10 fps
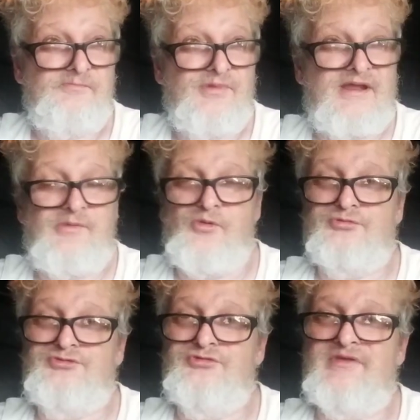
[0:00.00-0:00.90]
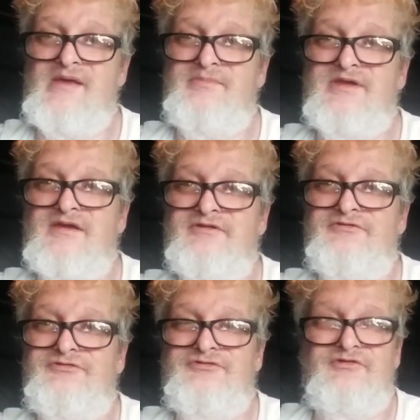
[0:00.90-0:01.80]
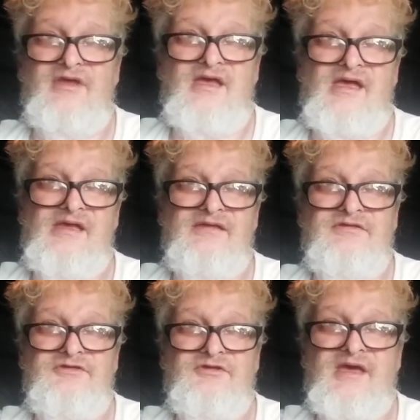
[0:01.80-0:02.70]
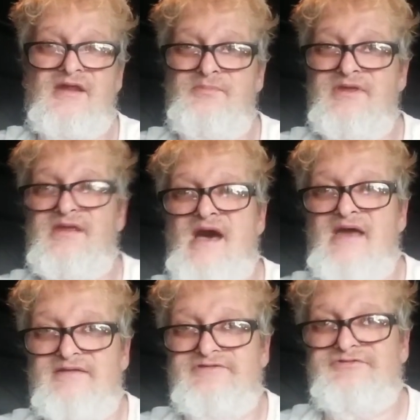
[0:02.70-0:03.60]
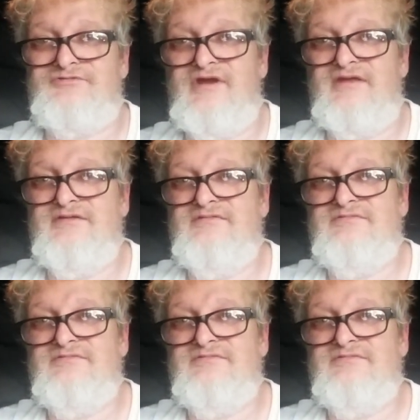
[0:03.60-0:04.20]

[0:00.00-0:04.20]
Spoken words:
But I won't do that, because you gotta be honest, right?